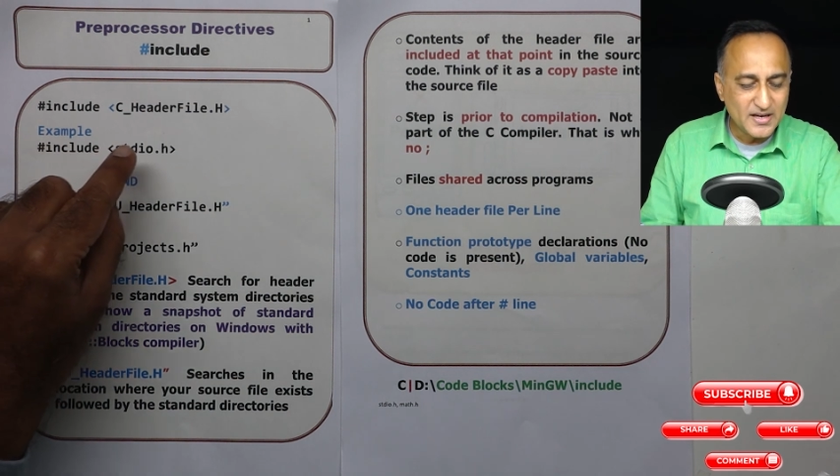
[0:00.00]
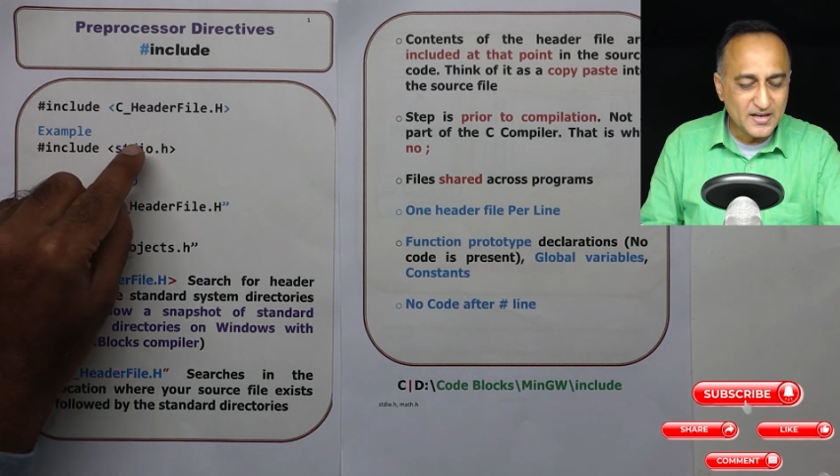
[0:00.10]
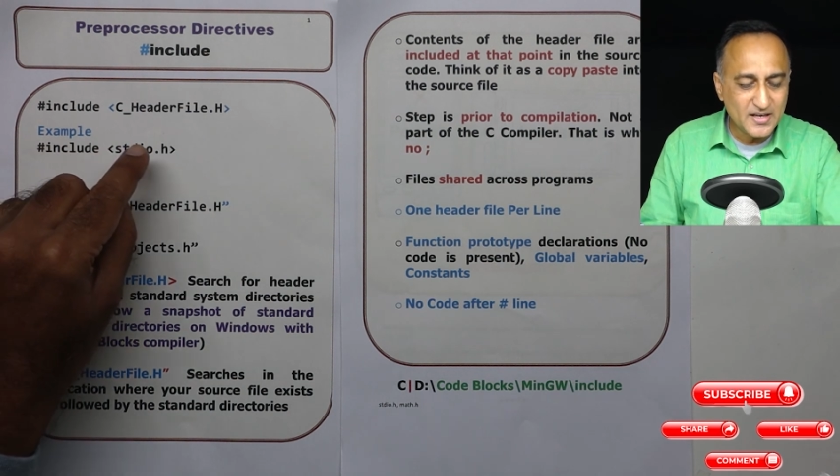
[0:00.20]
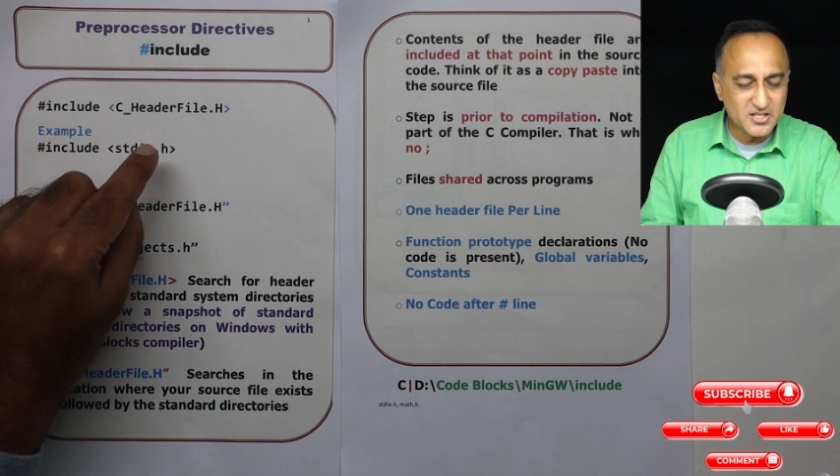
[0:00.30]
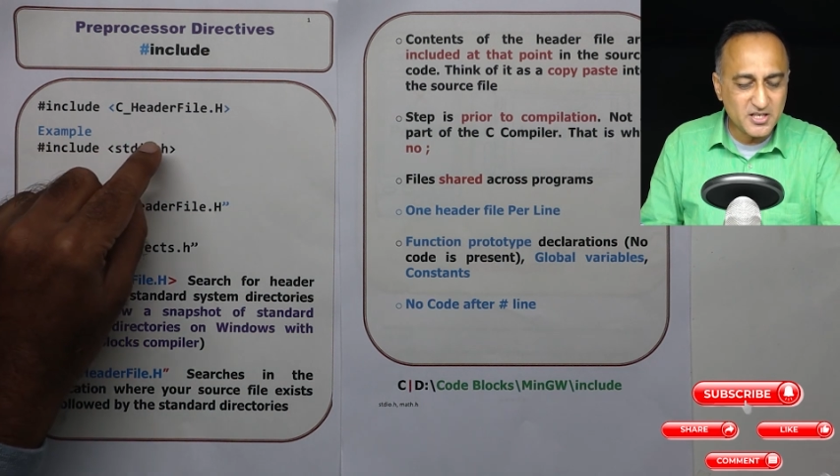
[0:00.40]

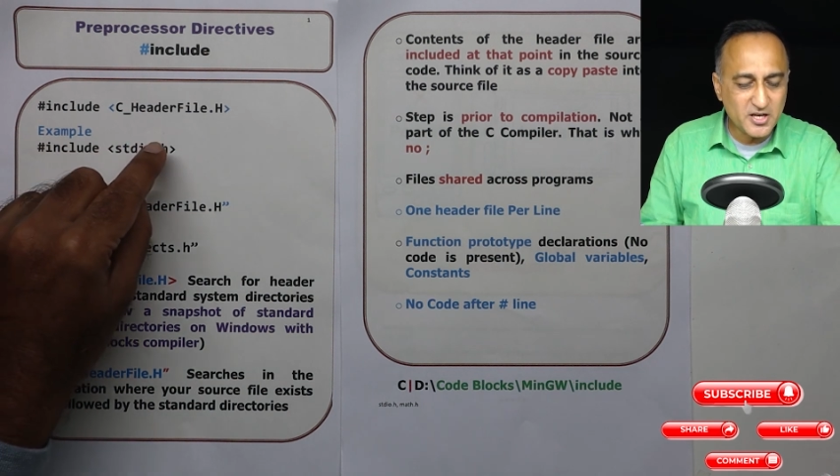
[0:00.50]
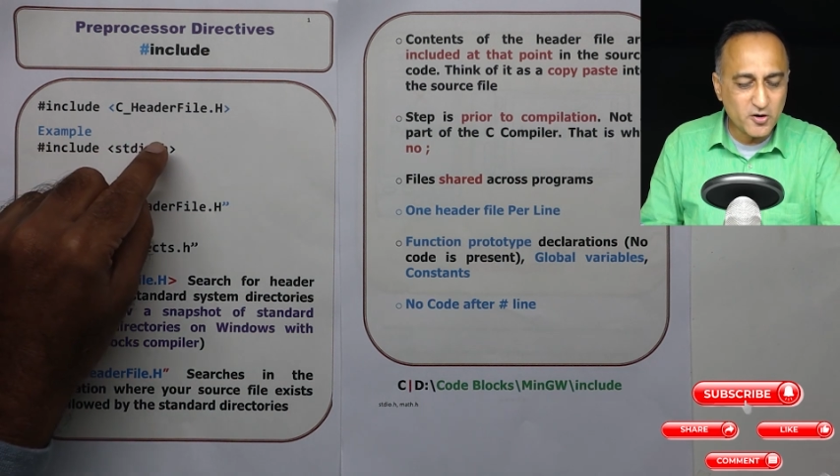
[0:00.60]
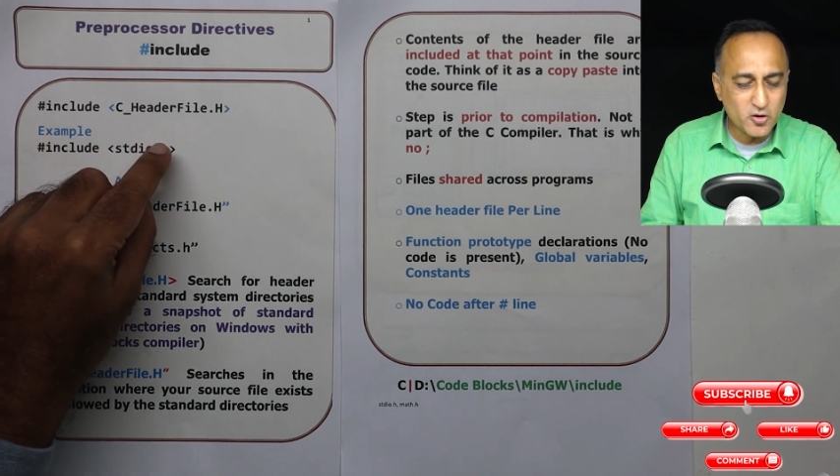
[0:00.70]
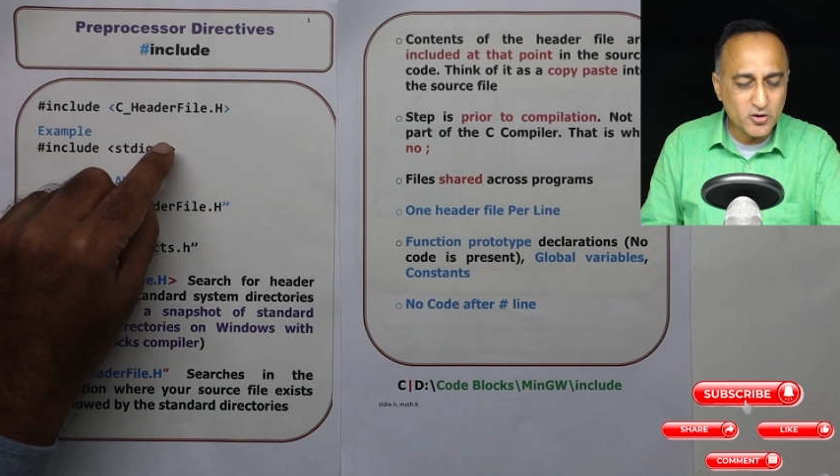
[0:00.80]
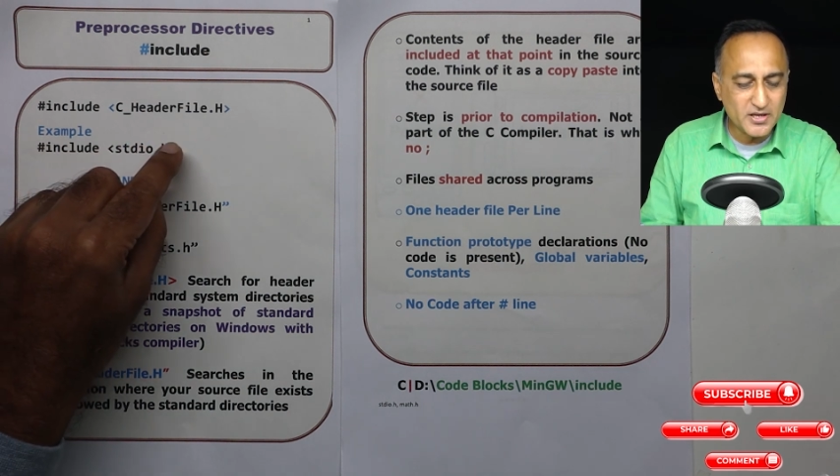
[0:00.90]

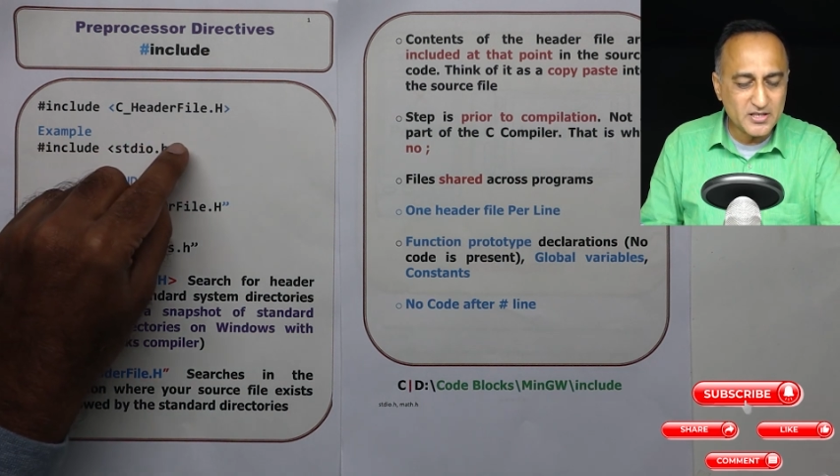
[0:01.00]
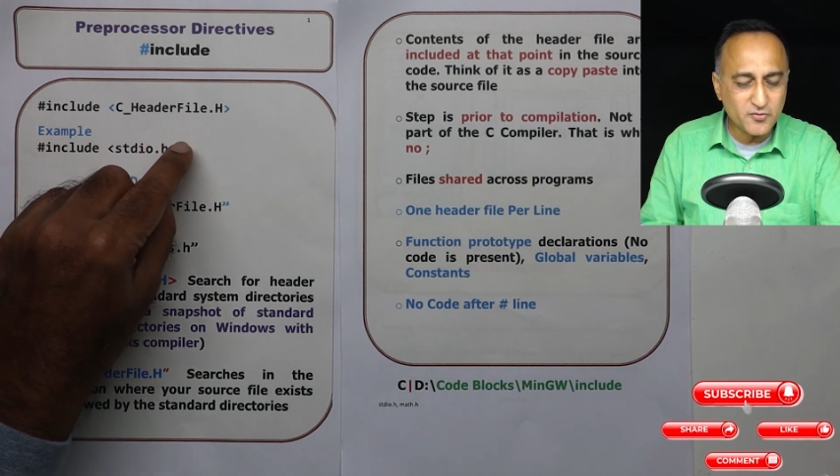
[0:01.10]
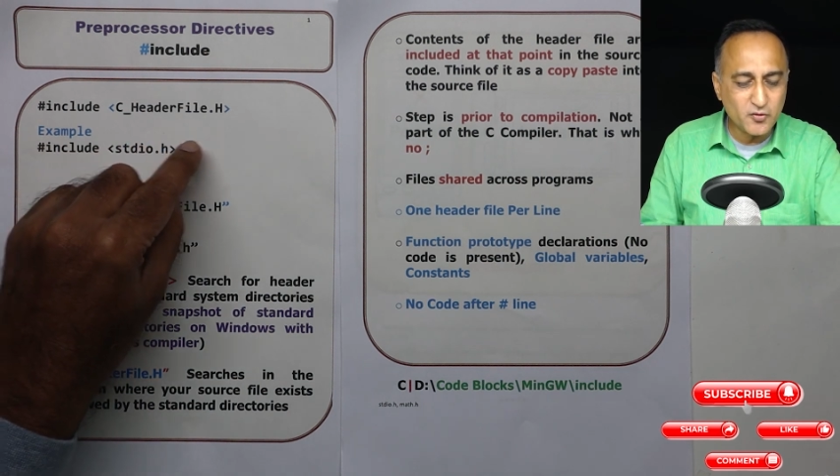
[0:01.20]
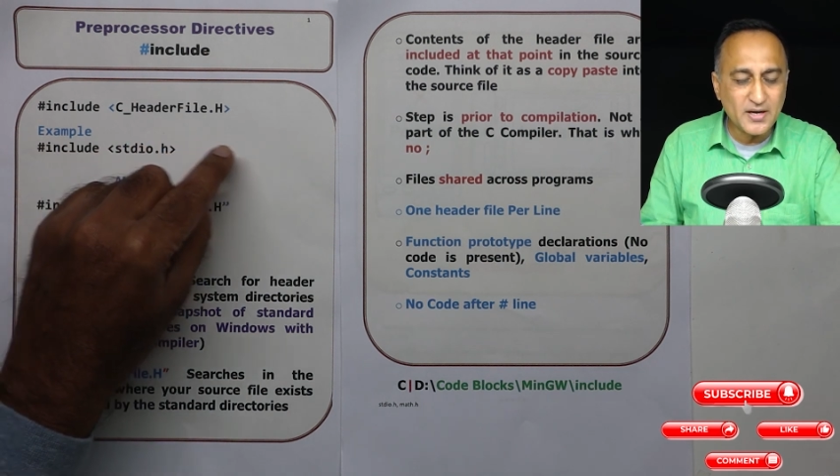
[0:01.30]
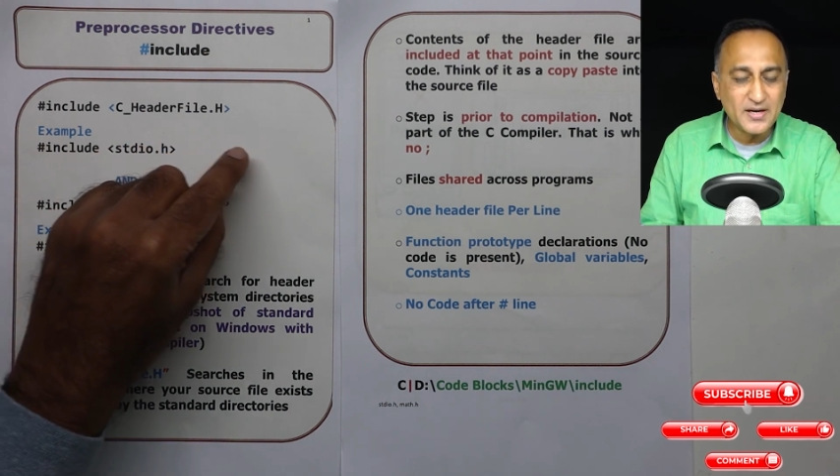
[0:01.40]
stdio.h
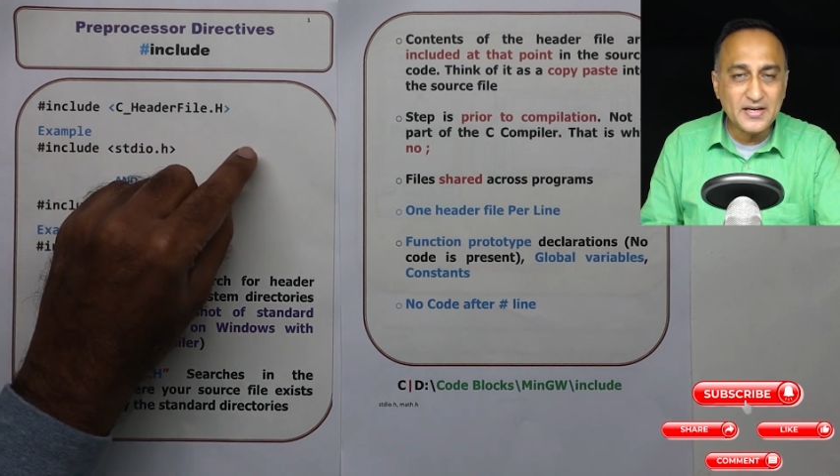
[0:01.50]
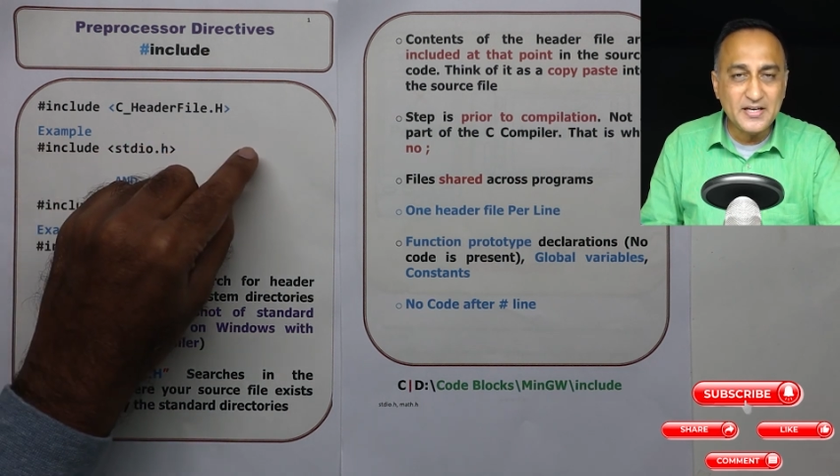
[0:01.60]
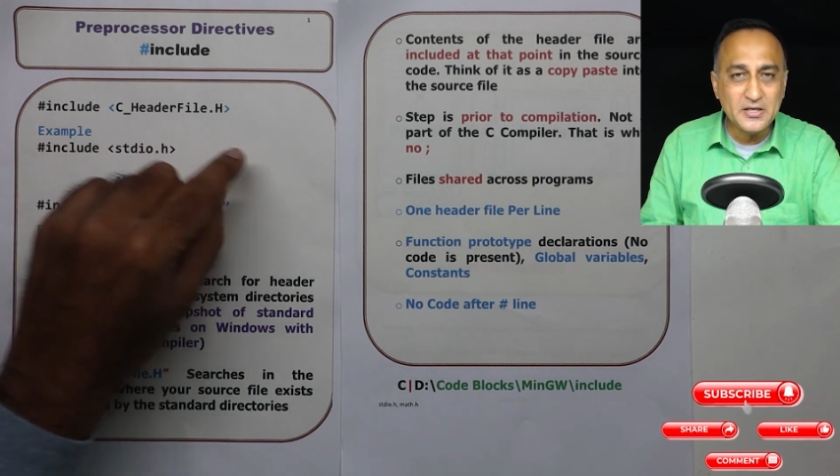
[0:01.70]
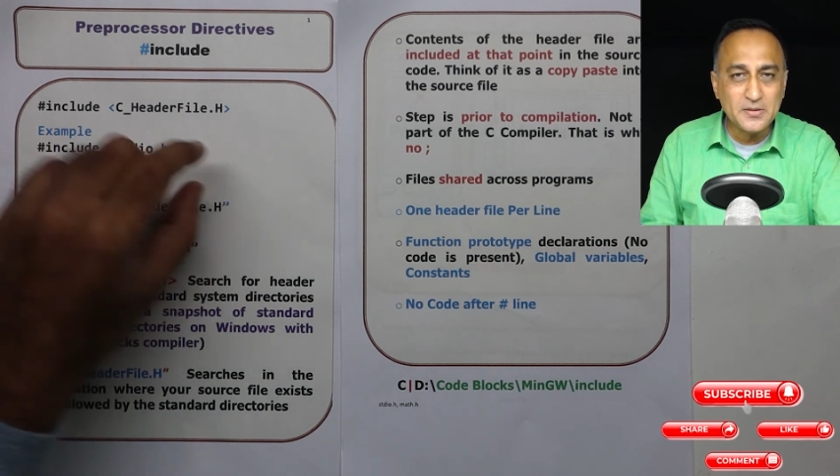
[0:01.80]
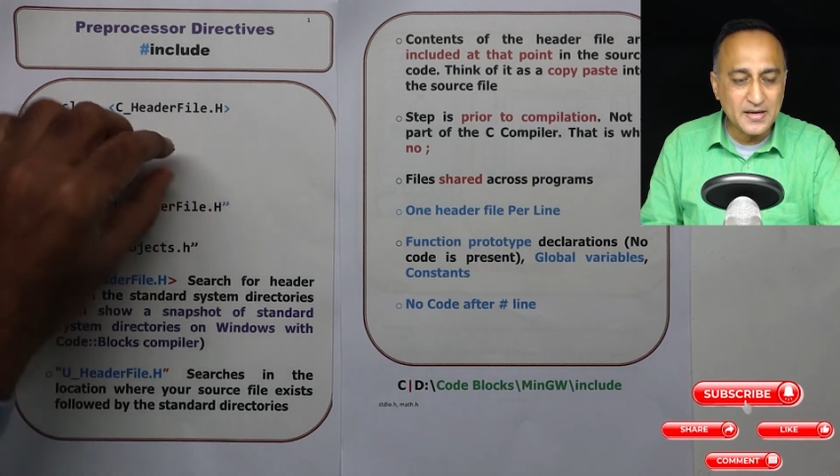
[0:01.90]
if you write
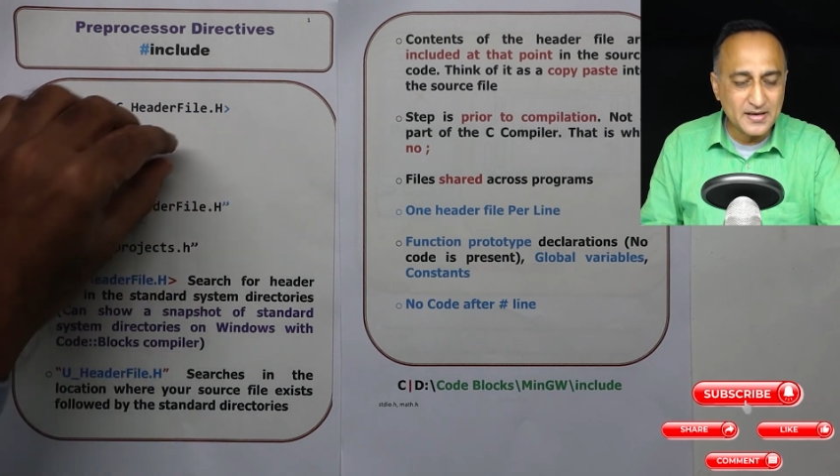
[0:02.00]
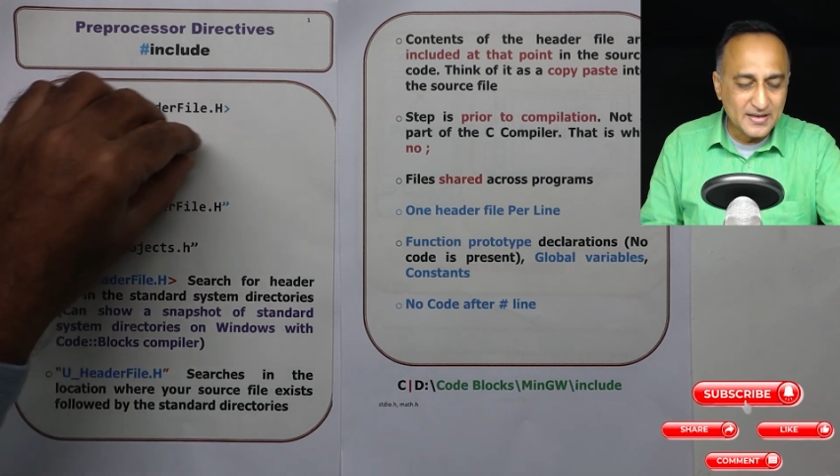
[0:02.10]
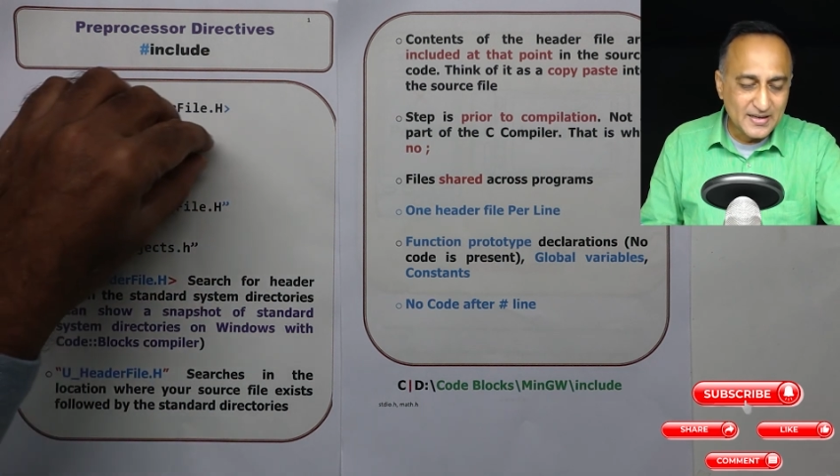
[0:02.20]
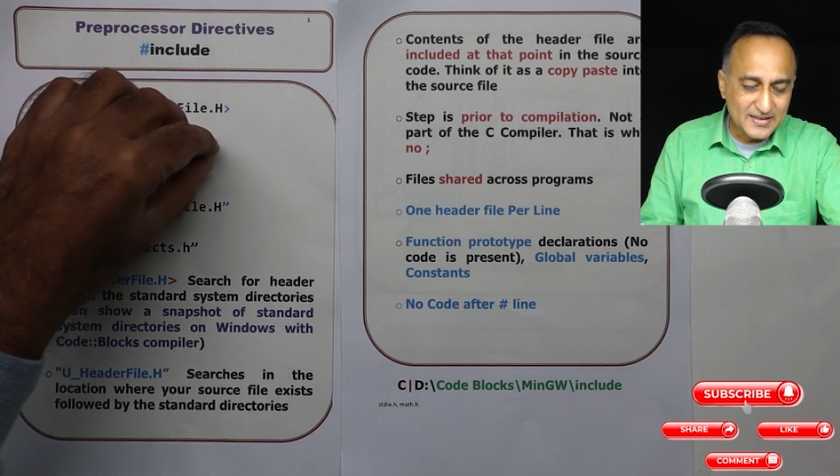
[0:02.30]
int main